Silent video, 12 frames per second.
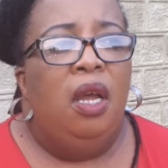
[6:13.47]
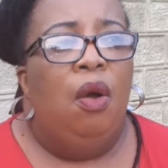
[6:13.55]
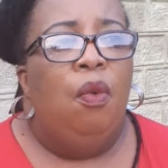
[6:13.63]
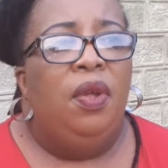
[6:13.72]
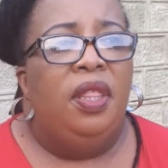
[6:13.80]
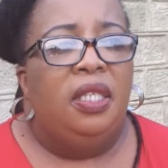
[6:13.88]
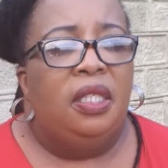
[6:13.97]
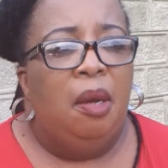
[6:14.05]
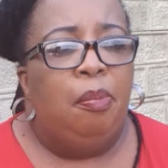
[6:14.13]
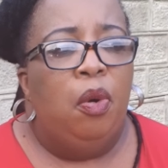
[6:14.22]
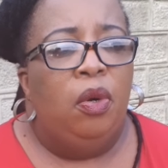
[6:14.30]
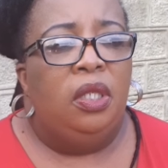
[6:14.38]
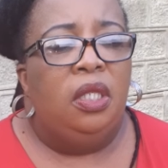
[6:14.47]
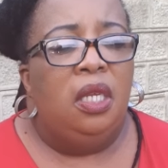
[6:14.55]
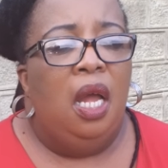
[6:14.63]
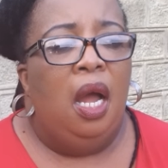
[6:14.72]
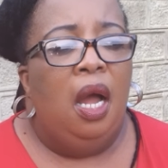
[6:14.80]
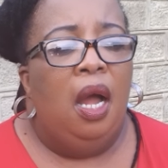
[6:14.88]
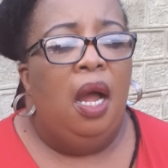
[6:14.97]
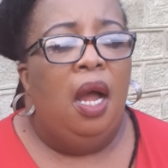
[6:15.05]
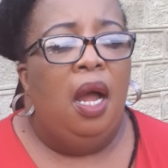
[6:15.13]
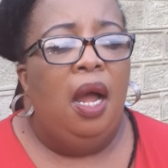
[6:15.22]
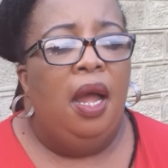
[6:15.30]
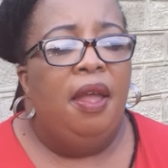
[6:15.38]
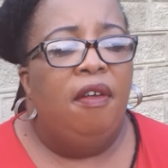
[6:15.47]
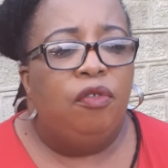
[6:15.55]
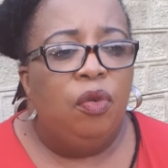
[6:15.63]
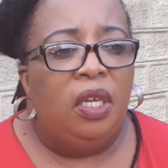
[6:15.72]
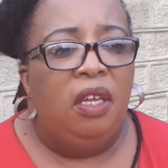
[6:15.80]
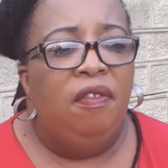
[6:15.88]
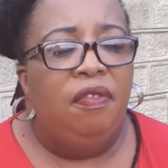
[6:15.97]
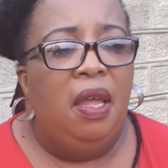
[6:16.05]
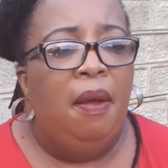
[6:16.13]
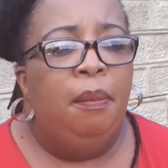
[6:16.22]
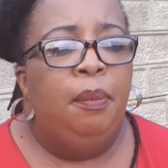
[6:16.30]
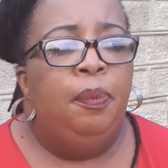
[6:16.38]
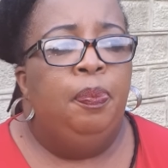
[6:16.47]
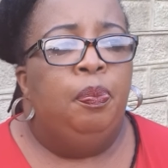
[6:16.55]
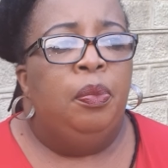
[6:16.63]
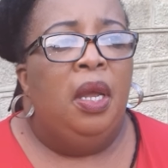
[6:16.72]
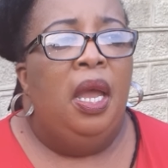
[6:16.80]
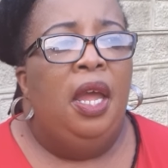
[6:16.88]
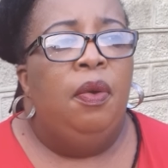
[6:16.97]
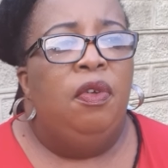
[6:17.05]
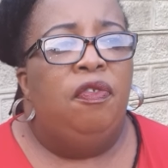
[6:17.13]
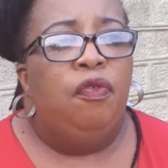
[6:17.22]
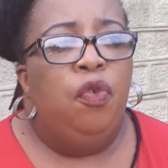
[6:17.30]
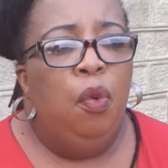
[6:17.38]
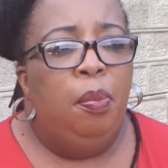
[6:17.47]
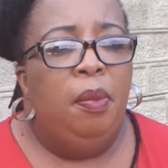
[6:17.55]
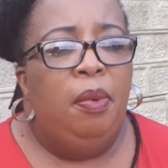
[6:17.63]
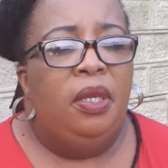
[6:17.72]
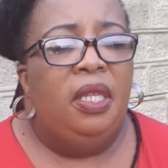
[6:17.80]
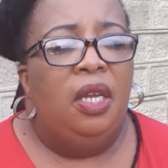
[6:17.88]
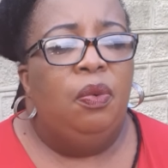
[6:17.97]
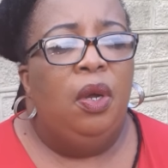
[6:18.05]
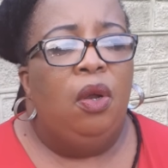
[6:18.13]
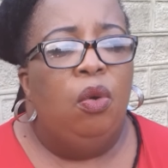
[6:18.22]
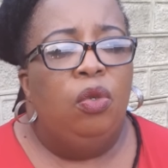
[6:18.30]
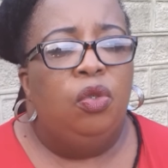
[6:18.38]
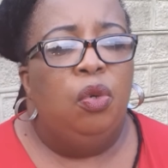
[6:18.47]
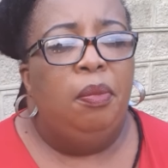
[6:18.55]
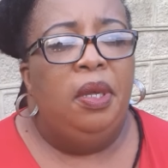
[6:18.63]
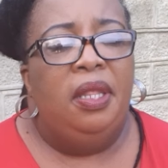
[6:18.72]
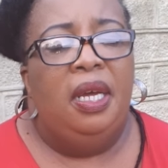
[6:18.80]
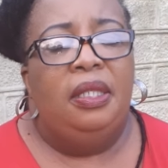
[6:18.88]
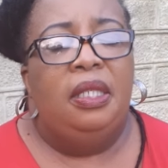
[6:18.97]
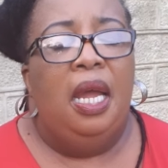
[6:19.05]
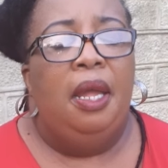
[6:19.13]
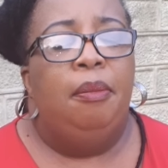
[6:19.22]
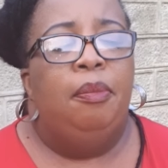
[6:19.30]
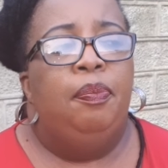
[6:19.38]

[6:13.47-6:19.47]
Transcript: with the support I have to give them and with few people that were close to me that time.